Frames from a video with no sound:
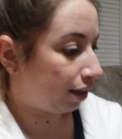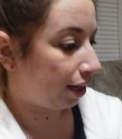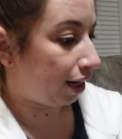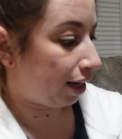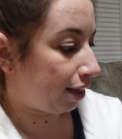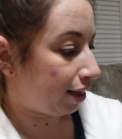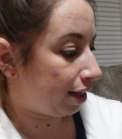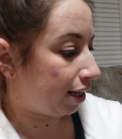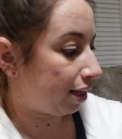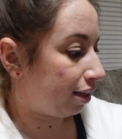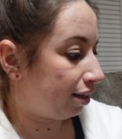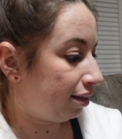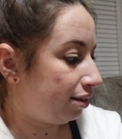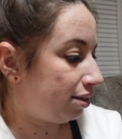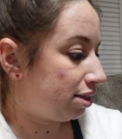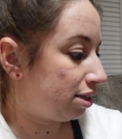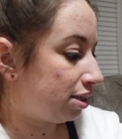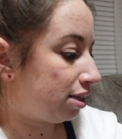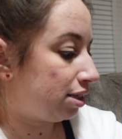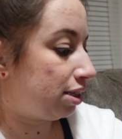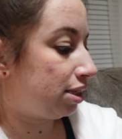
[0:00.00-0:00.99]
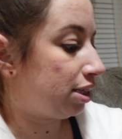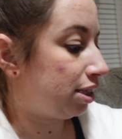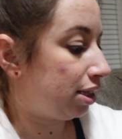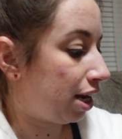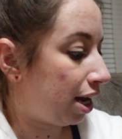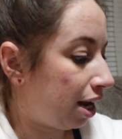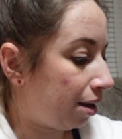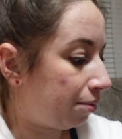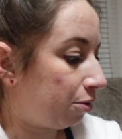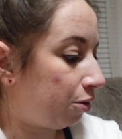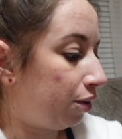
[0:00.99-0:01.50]
Anything else?
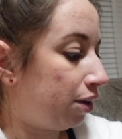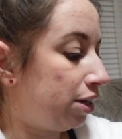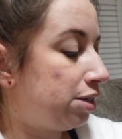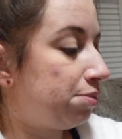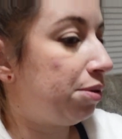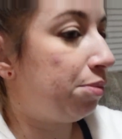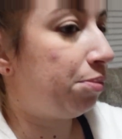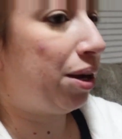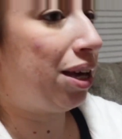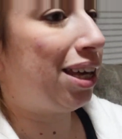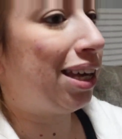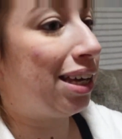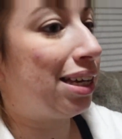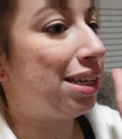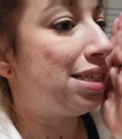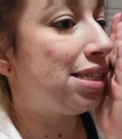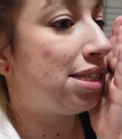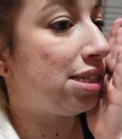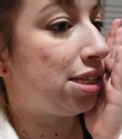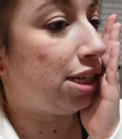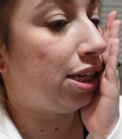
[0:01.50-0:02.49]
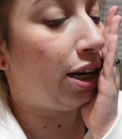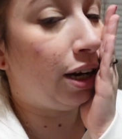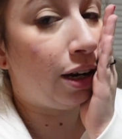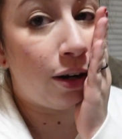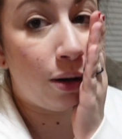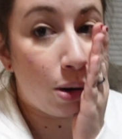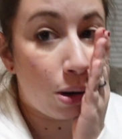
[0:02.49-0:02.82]
Tonight I'm going to be making COOKIES.